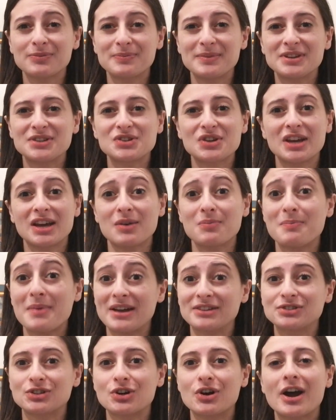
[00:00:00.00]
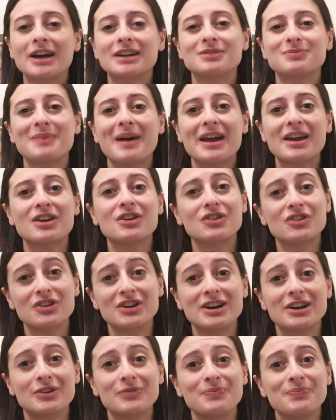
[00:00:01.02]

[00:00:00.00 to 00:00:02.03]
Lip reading: me to get better at my career.